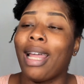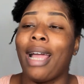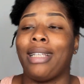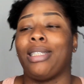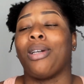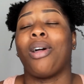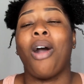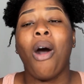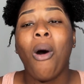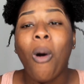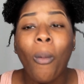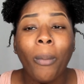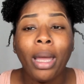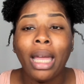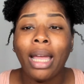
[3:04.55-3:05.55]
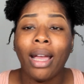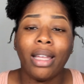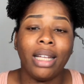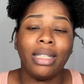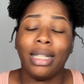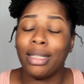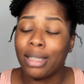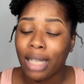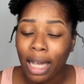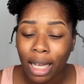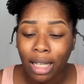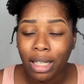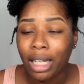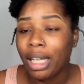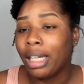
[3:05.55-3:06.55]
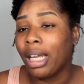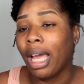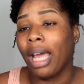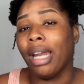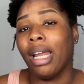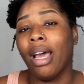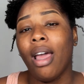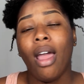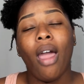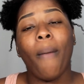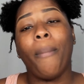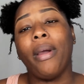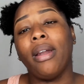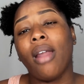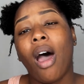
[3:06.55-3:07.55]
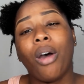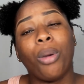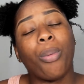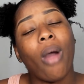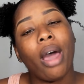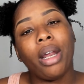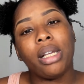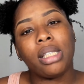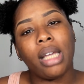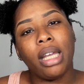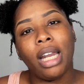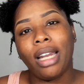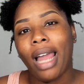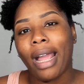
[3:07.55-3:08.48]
like the combing and detangling and putting all the products in them.